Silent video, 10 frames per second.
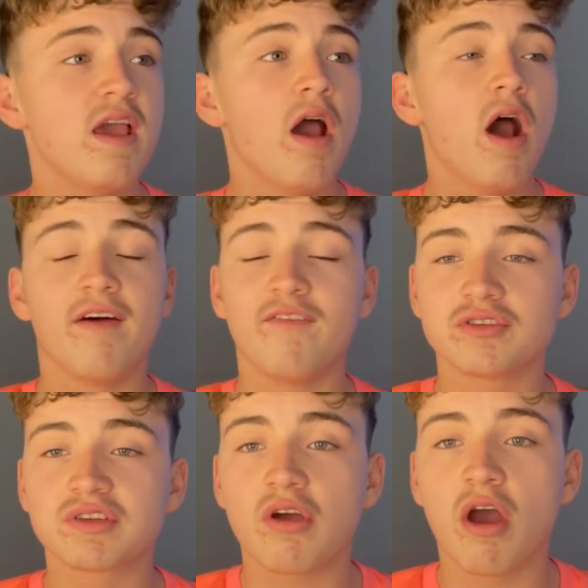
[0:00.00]
I've
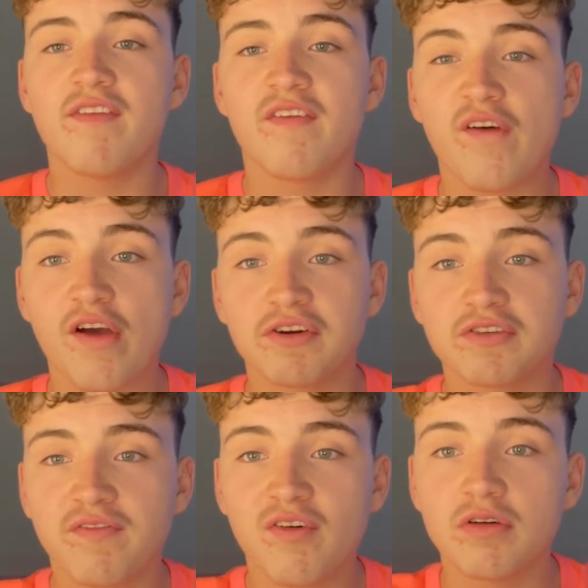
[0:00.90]
also got over 500
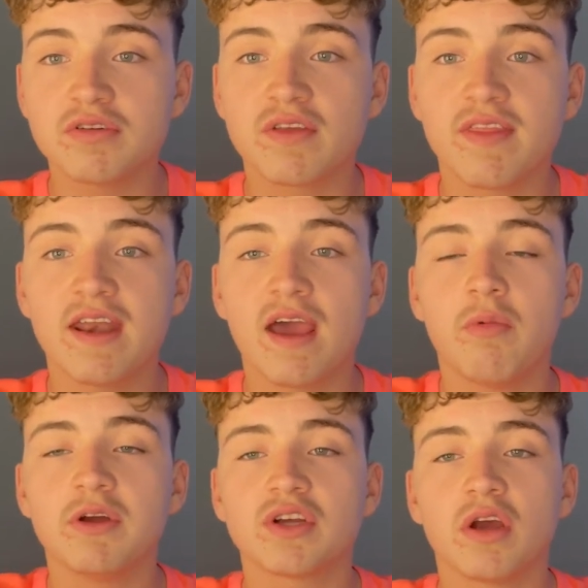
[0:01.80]
followers on there now,
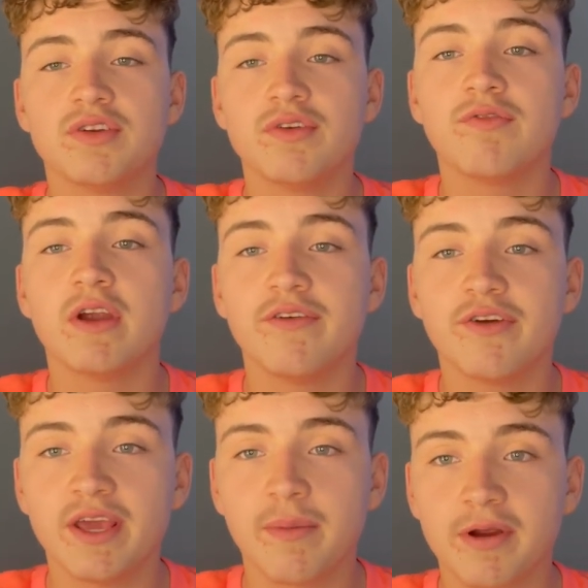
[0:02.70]
which I do really,
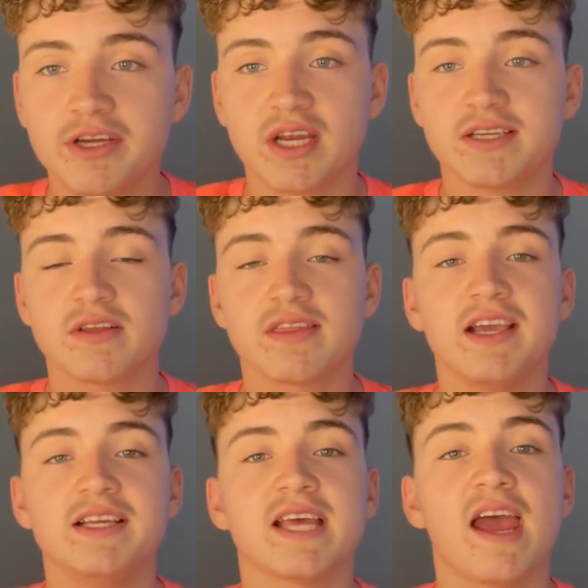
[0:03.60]
really appreciate. So thank
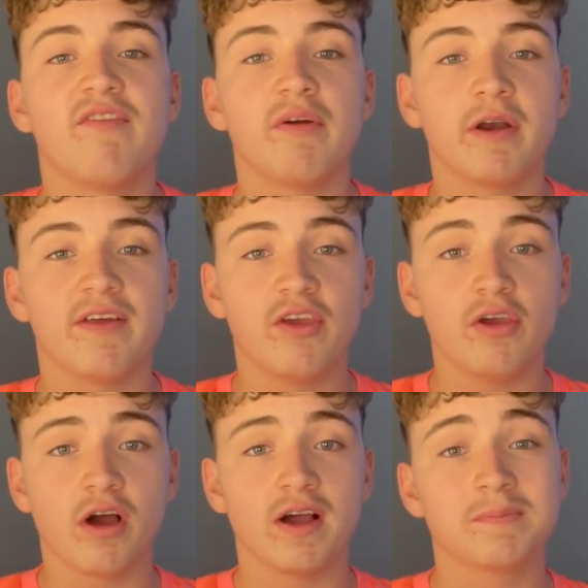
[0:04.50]
you to every one of you
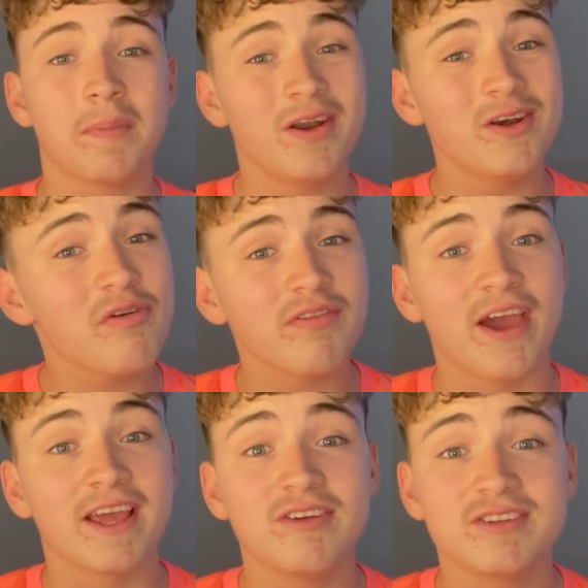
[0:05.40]
guys, but not
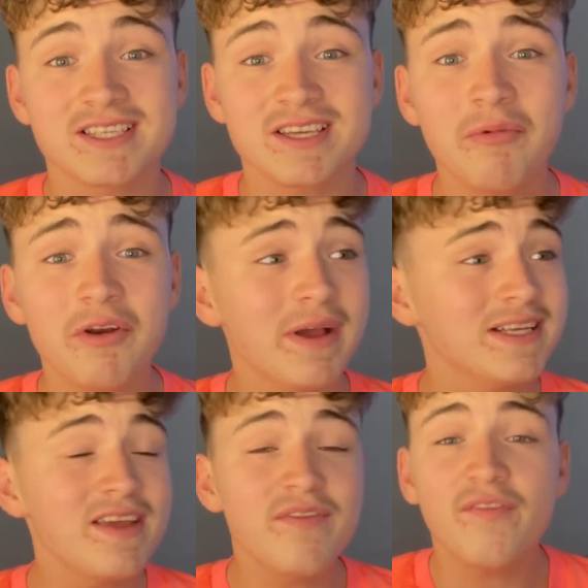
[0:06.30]
thank you to someone who
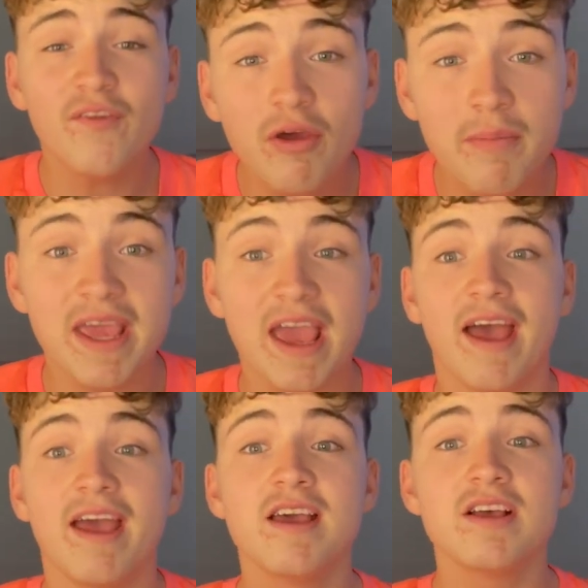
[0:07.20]
hasn't even followed me yet.
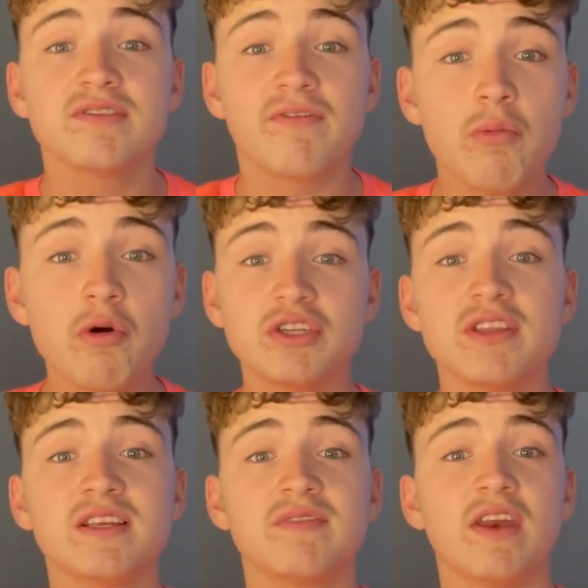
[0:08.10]
So if you're watching
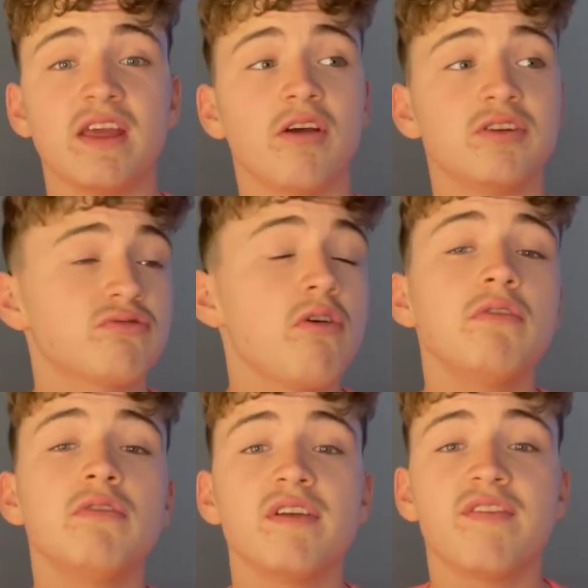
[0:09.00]
this video, scroll
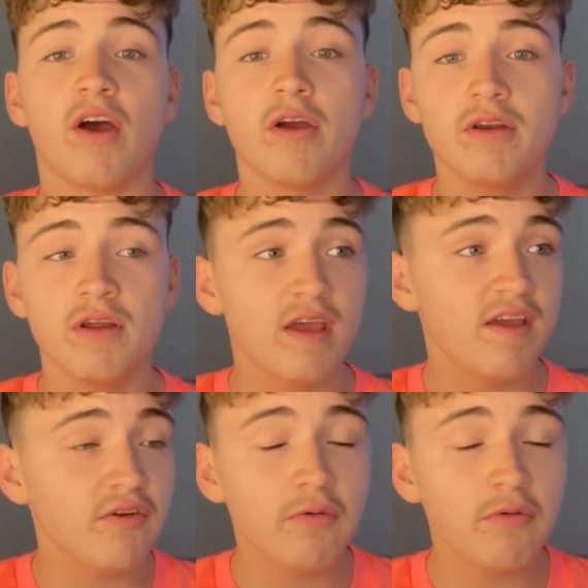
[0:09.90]
on your phone, if you're on